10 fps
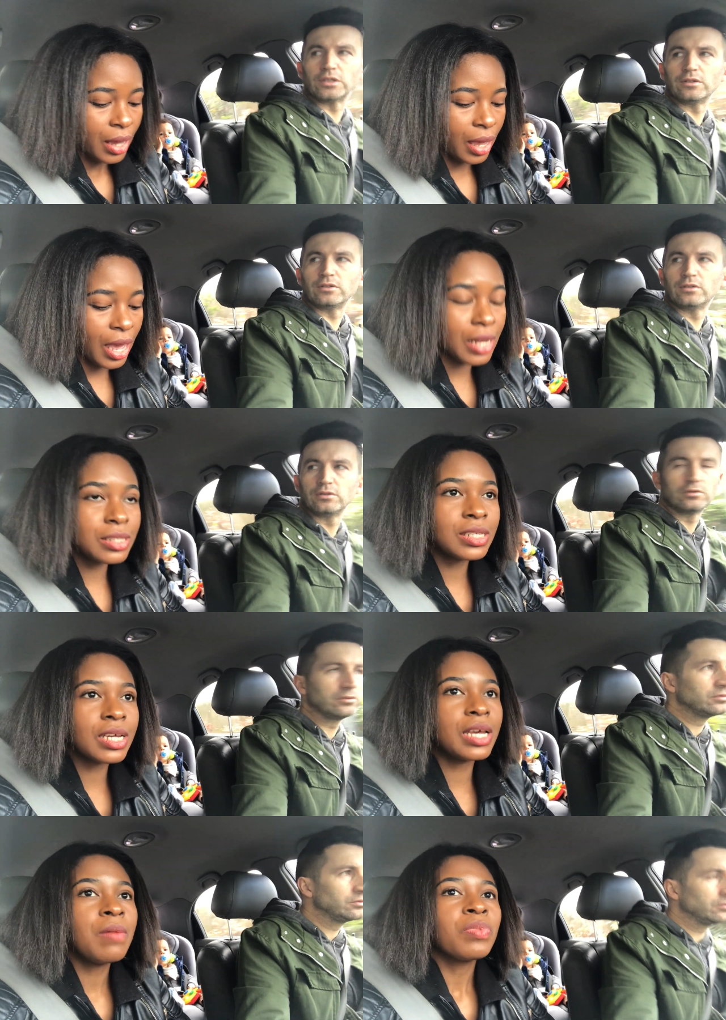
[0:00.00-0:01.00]
Speaker 1: And
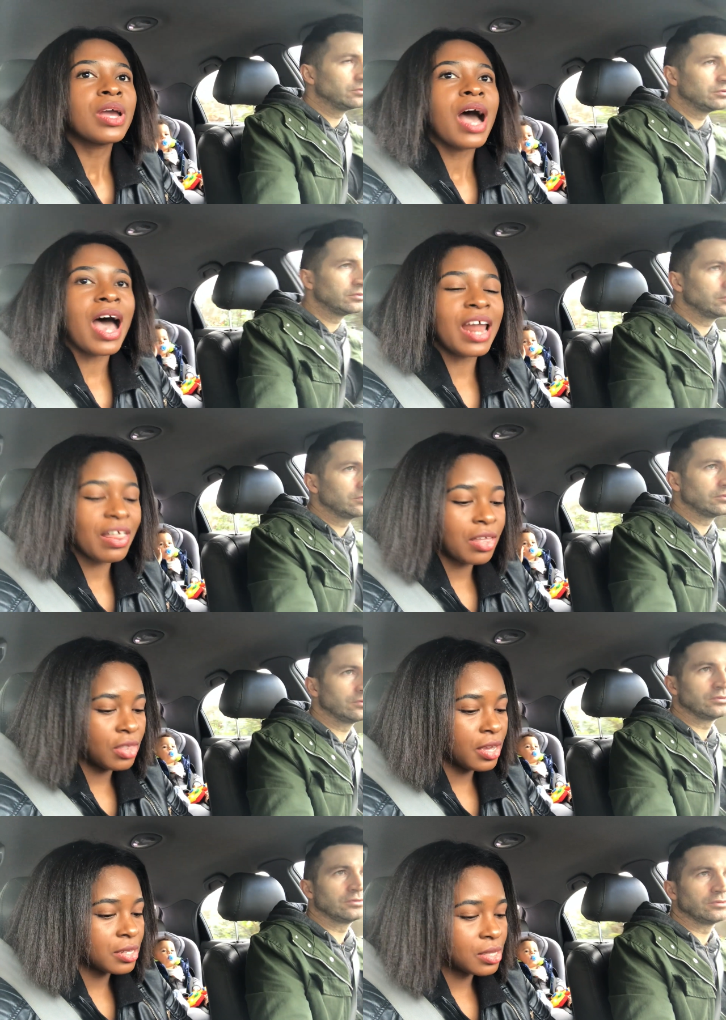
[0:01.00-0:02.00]
uh, another
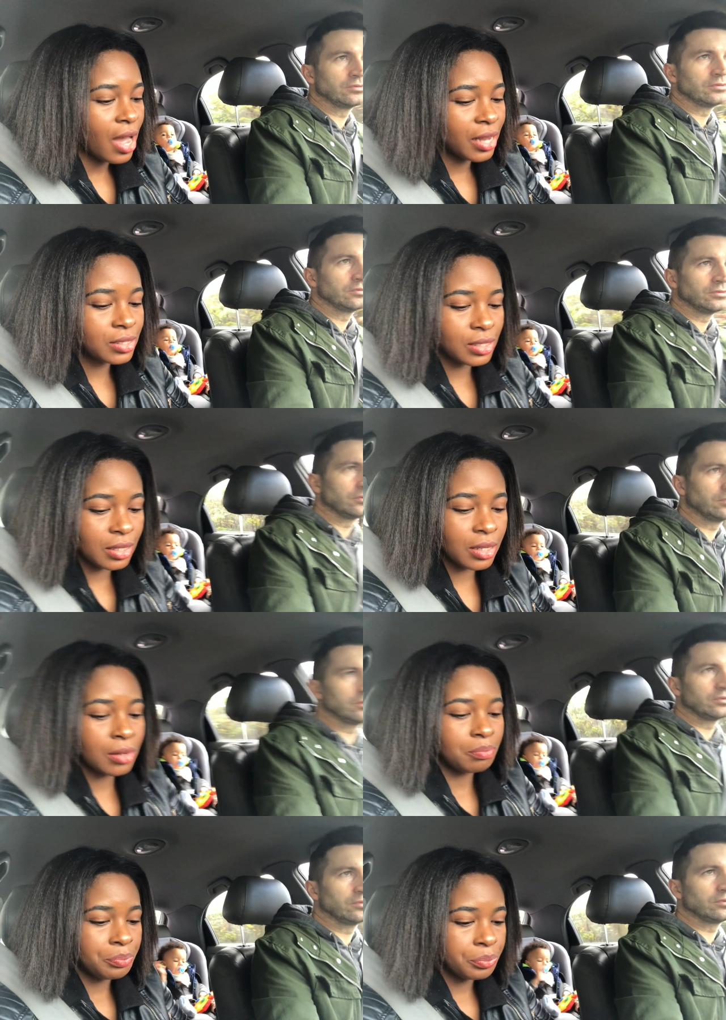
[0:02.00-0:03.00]
thing is that.
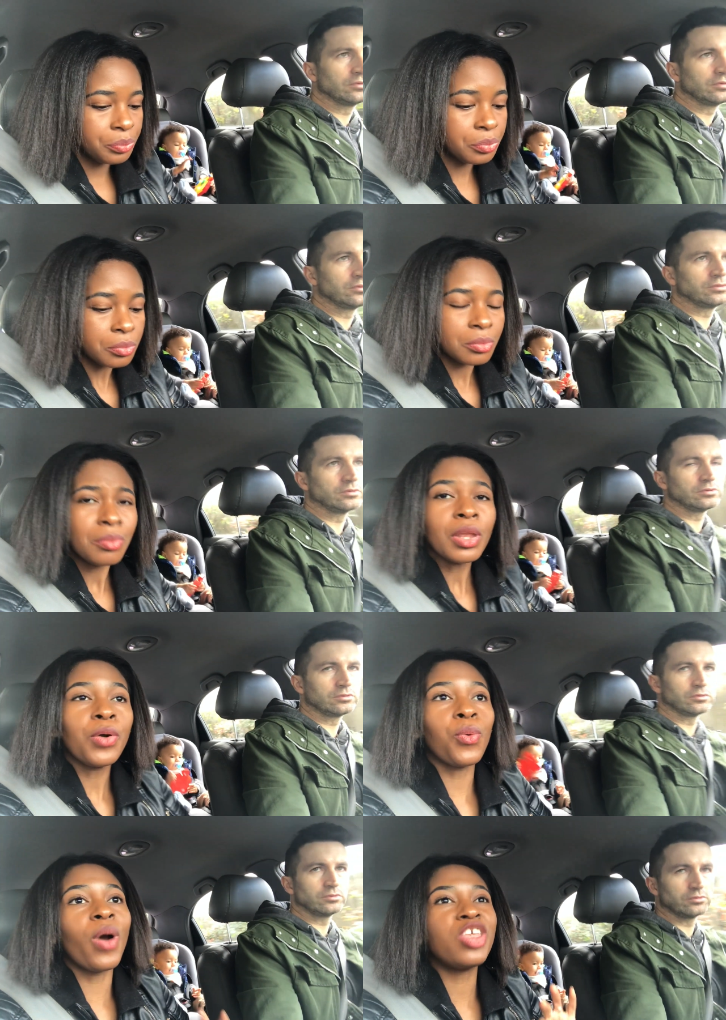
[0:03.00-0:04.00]
Uh,
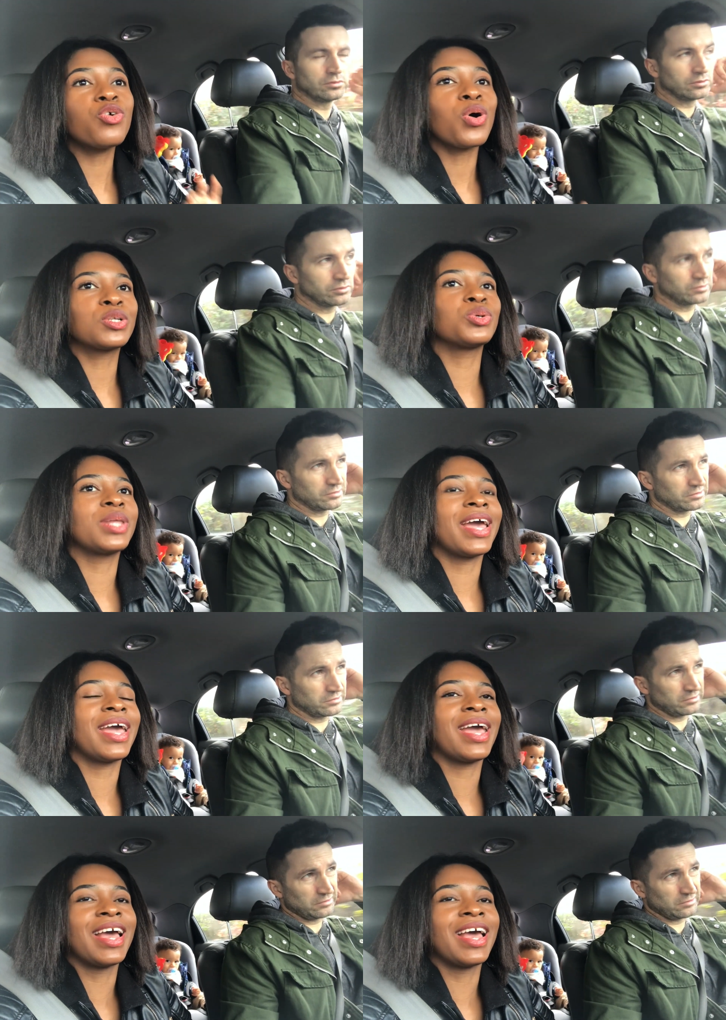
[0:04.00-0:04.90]
when you go to the